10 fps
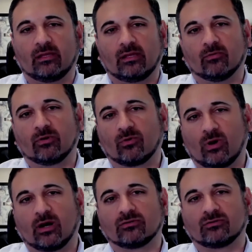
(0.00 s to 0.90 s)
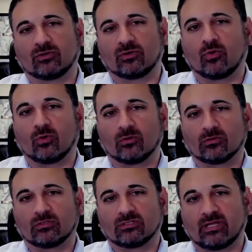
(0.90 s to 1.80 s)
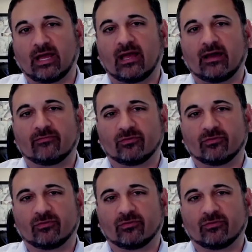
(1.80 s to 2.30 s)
it requires the court staff